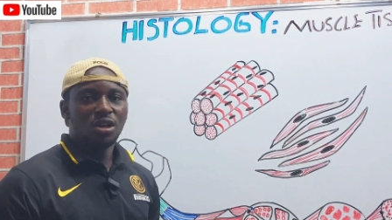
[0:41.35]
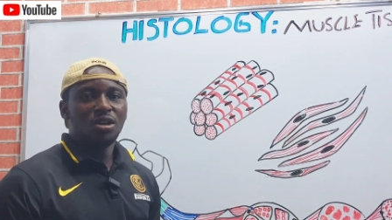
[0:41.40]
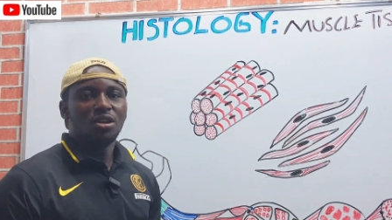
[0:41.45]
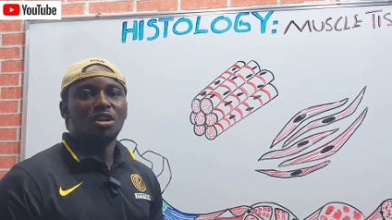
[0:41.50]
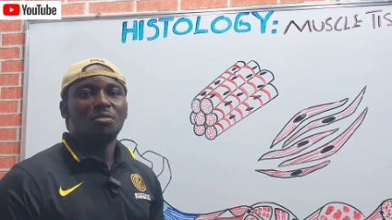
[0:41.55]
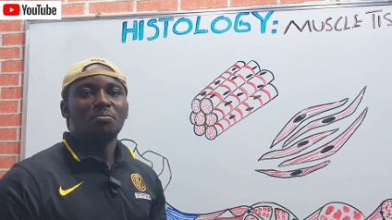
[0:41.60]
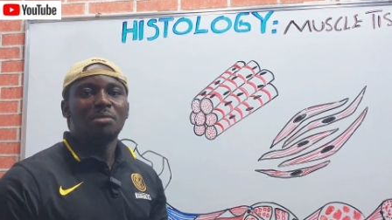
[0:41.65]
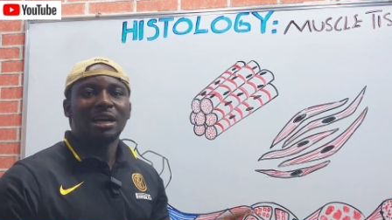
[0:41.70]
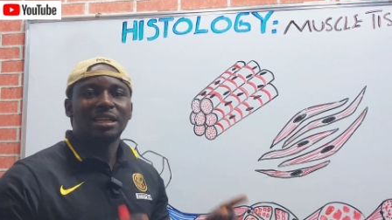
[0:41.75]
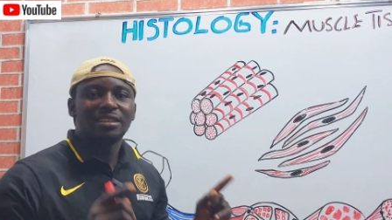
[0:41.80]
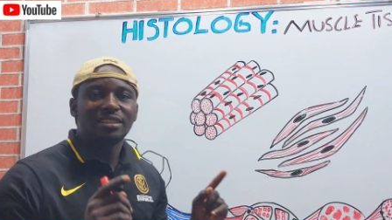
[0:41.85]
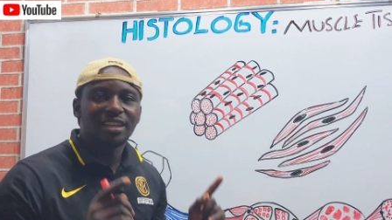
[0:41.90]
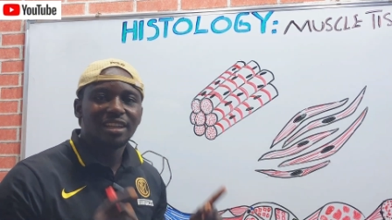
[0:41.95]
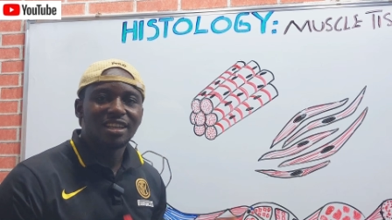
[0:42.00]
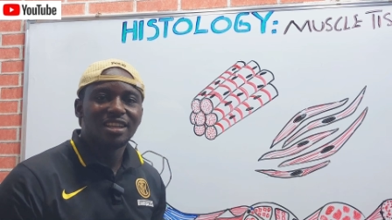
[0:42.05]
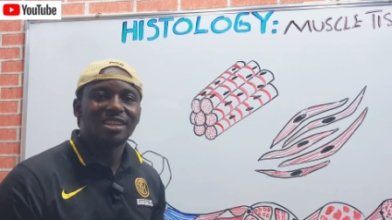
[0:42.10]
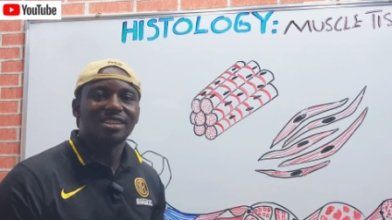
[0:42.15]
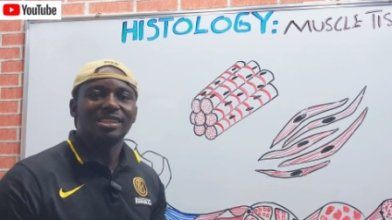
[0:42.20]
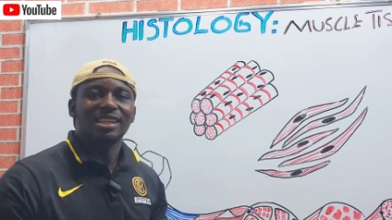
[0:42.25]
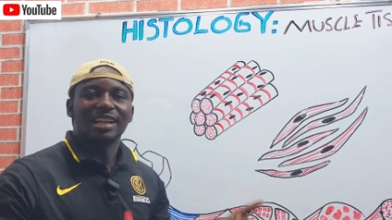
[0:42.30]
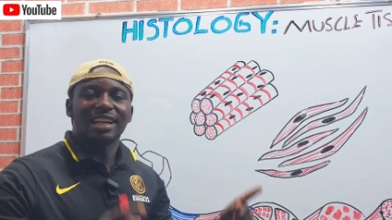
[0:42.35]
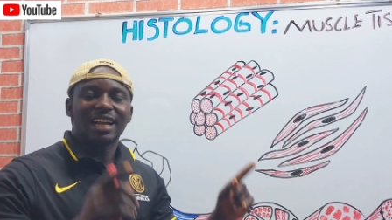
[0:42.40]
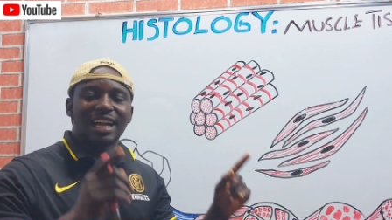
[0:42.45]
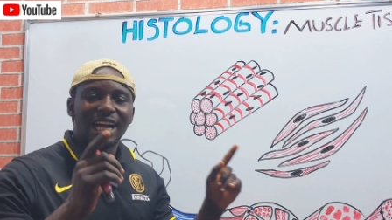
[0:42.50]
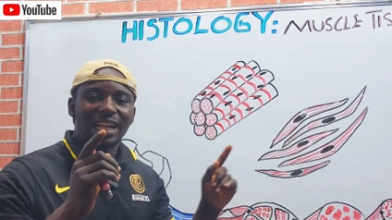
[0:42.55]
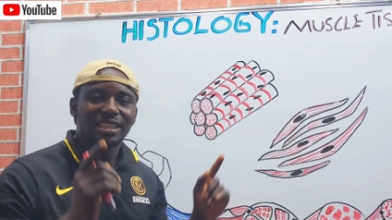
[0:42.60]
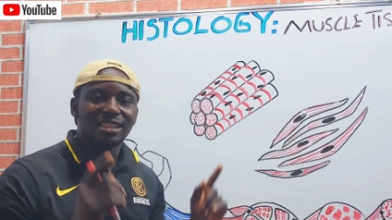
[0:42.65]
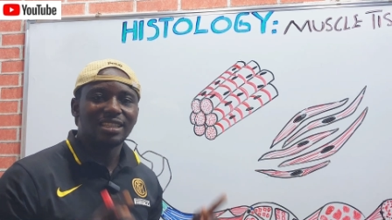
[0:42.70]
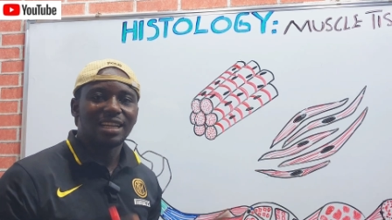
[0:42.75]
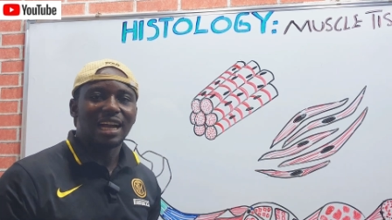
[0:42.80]
Number three is the
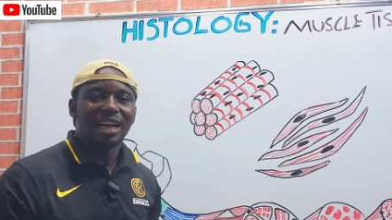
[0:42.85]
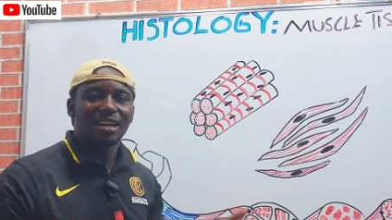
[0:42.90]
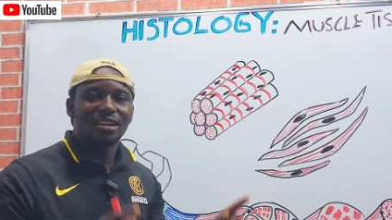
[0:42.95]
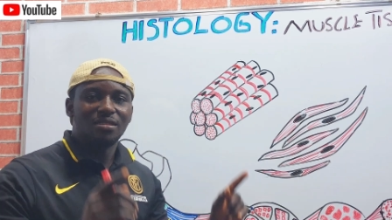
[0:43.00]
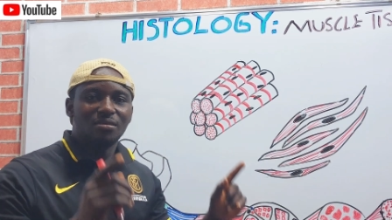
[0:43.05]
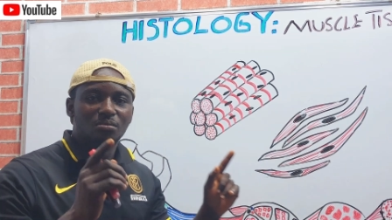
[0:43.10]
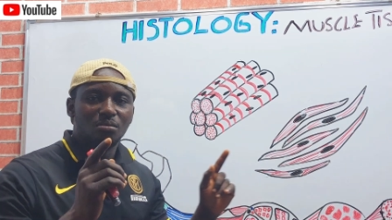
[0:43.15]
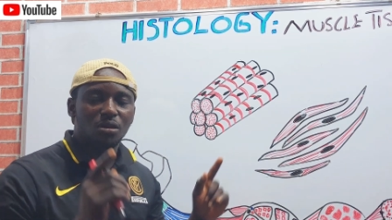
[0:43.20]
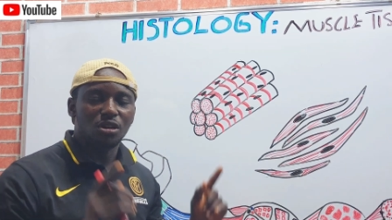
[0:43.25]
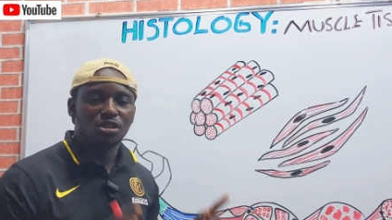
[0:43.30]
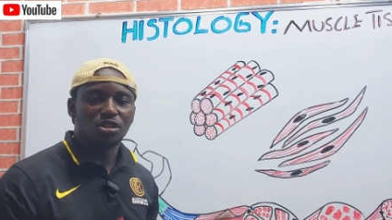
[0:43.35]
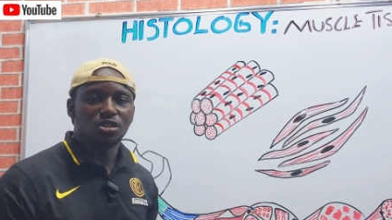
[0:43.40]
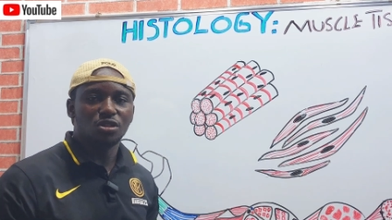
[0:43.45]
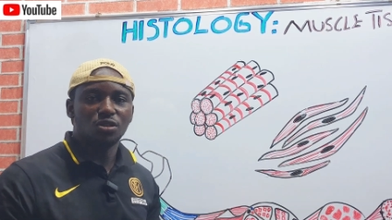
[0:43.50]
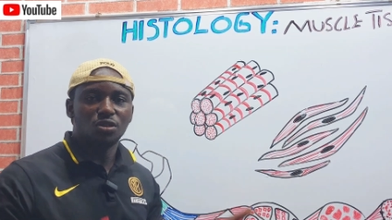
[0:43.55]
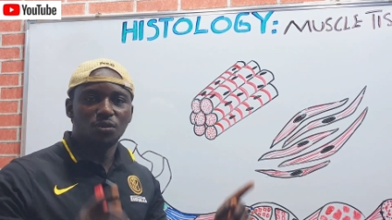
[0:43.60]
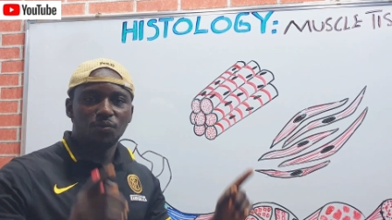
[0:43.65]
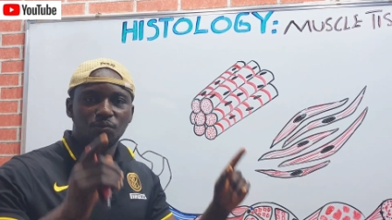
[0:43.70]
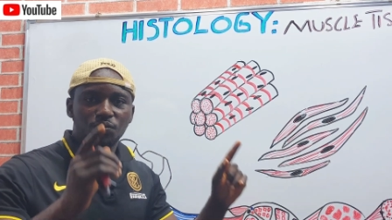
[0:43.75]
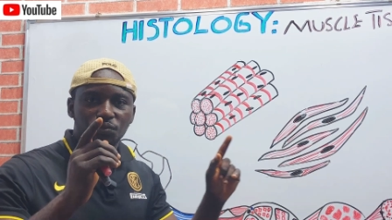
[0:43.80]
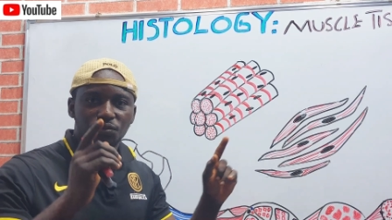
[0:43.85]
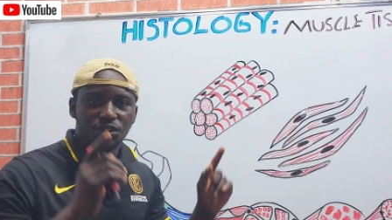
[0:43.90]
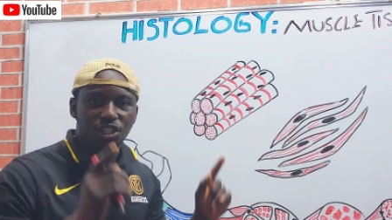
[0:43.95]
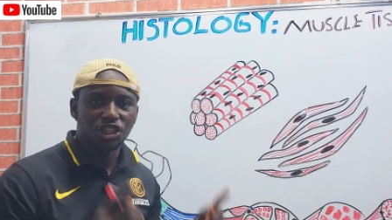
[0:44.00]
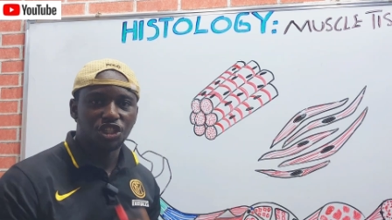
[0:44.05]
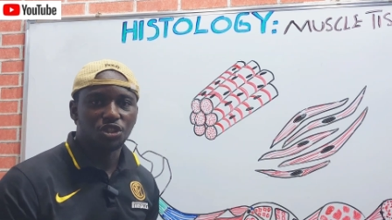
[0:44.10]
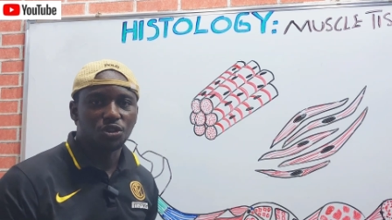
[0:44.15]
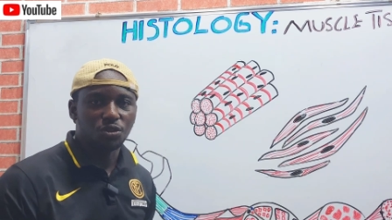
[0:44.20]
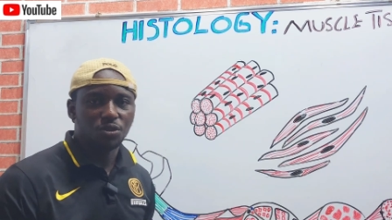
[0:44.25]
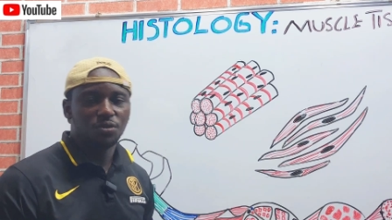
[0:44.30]
cardiac muscle
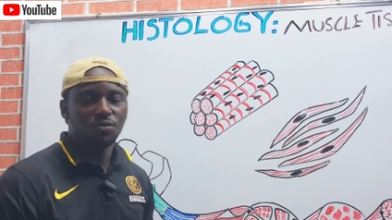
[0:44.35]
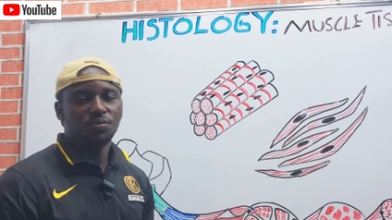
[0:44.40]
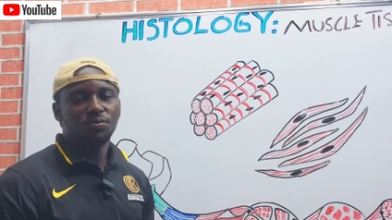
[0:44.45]
tissue.